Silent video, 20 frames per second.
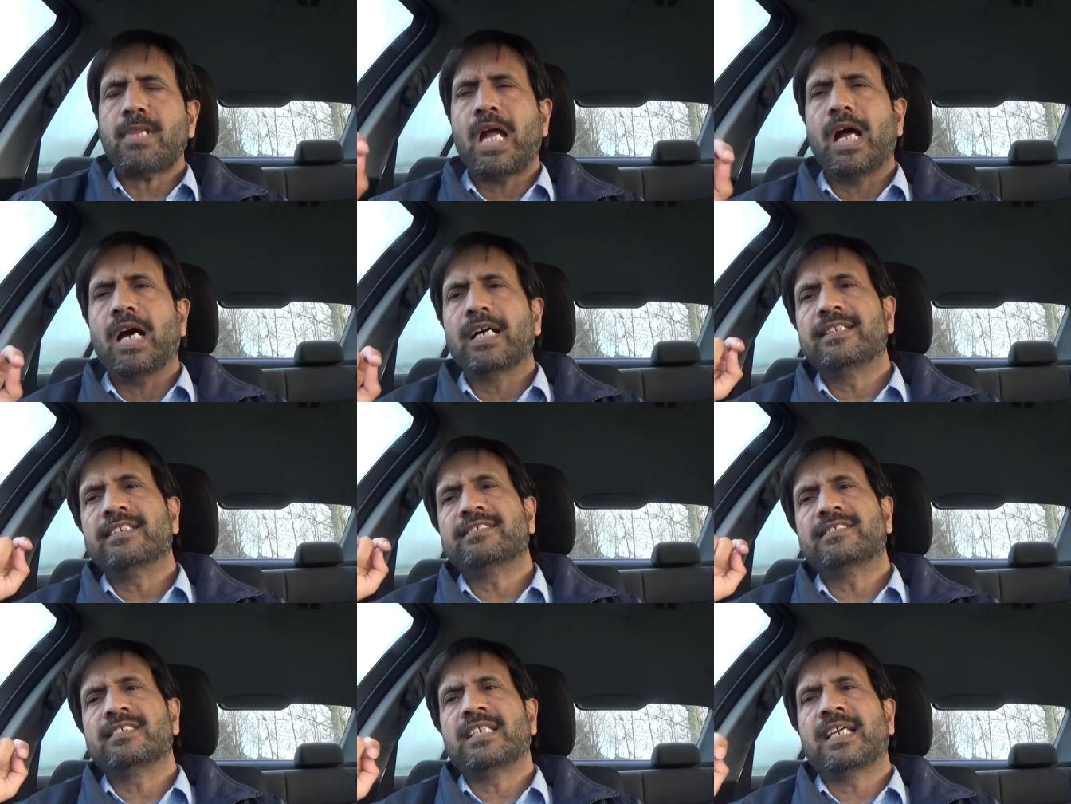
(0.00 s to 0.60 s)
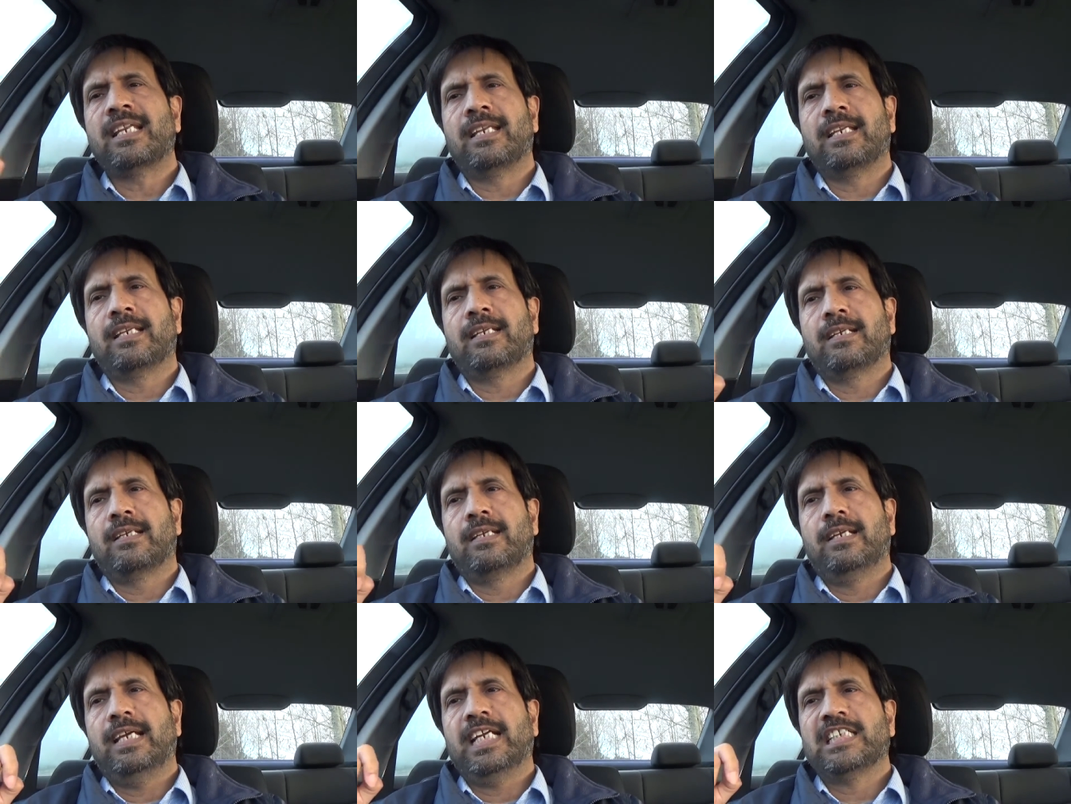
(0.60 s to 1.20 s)
uh, this is an uh,
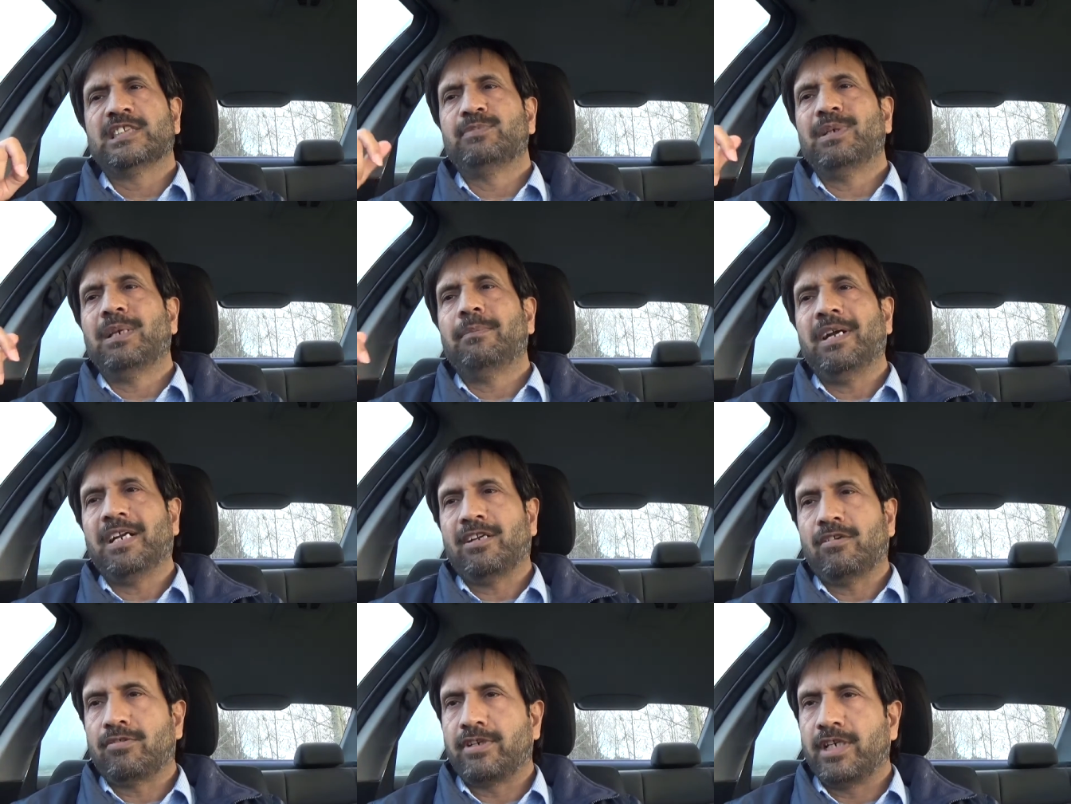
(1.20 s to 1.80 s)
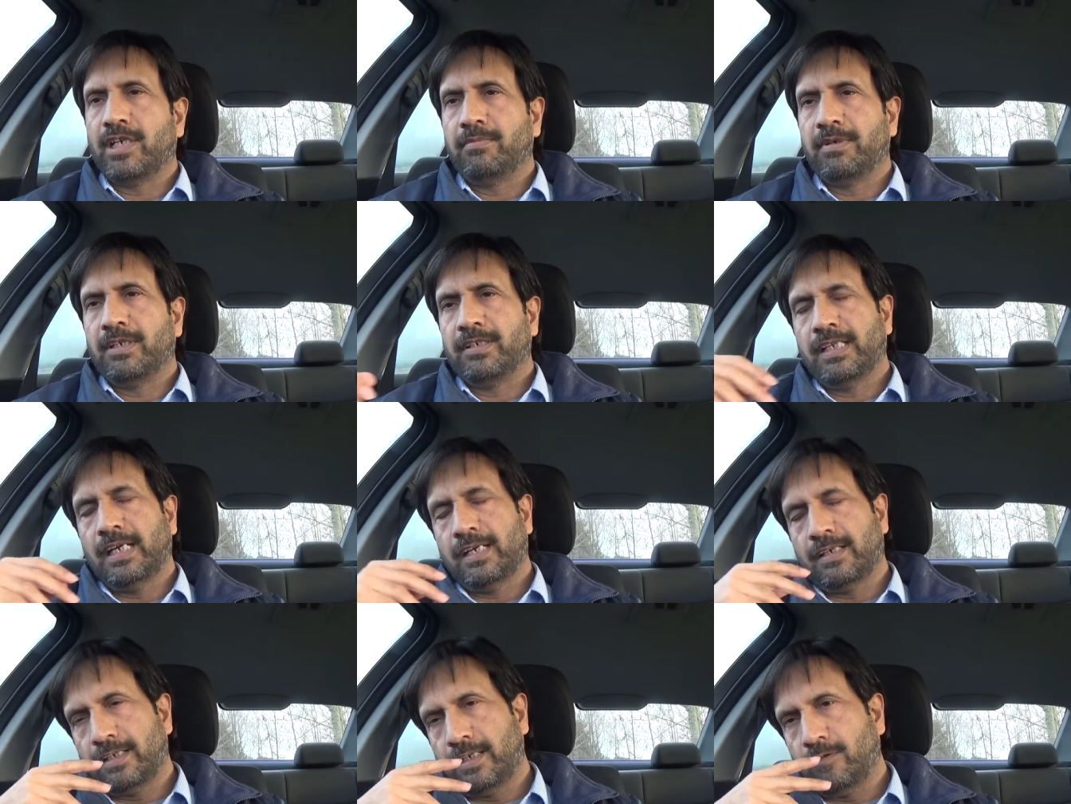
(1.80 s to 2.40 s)
experimental treatment
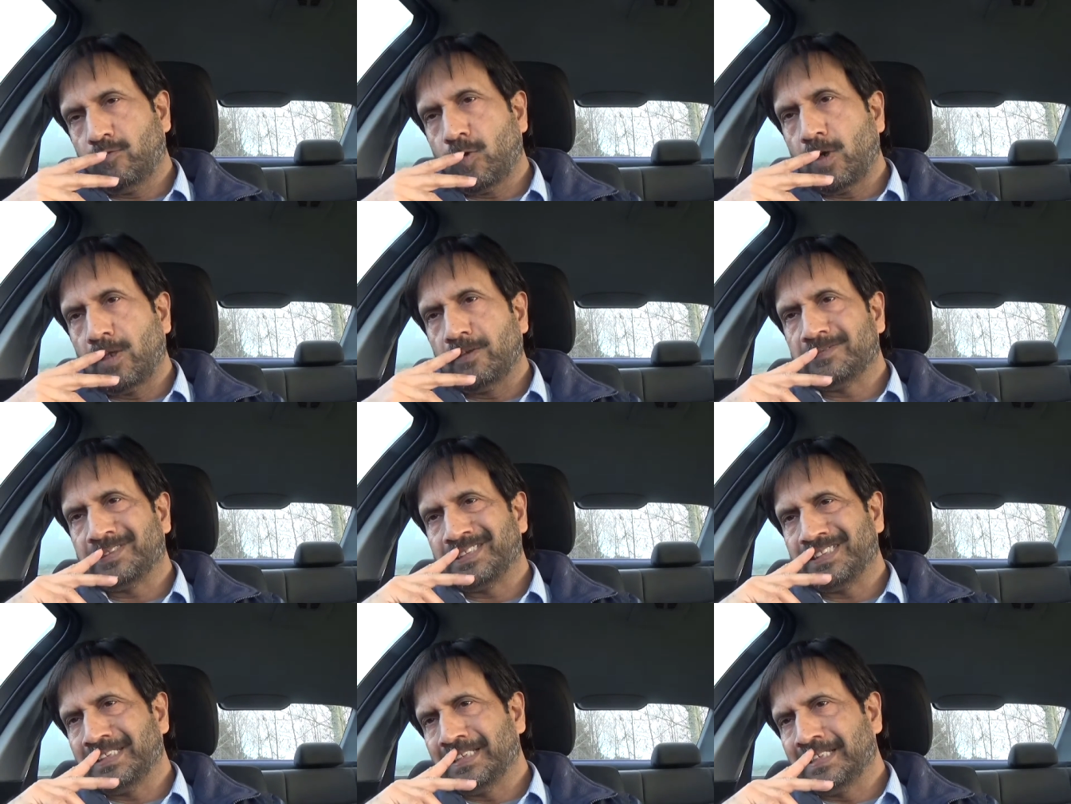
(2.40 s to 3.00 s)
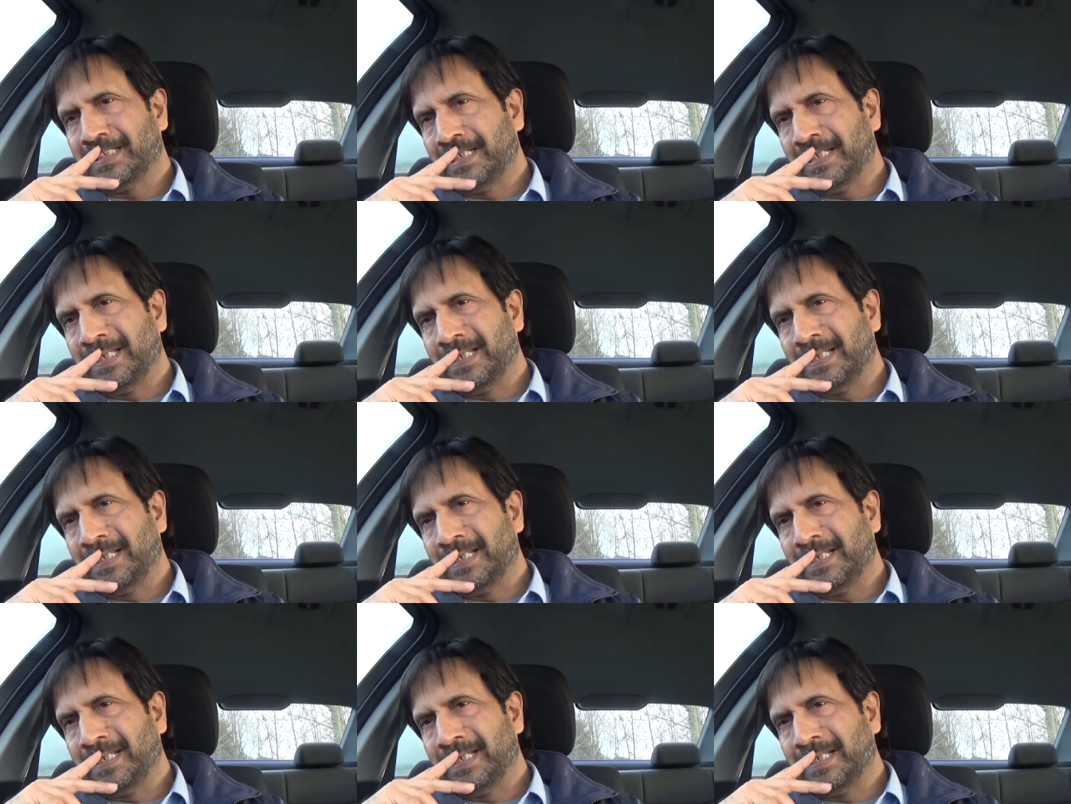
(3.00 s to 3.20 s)
that involves uh,